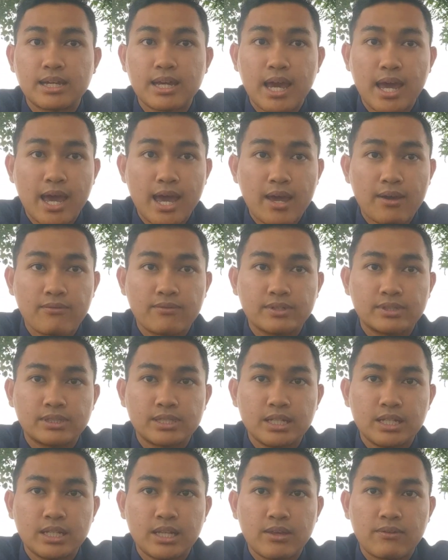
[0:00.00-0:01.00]
care
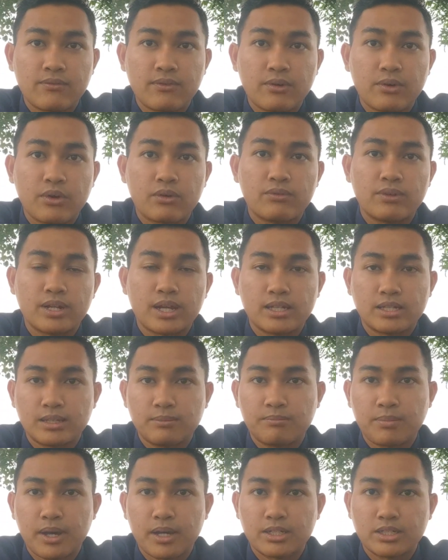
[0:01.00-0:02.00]
facility for
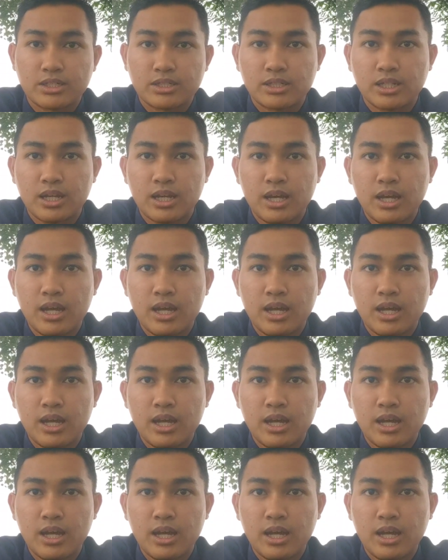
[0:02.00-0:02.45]
COVID-19 patients.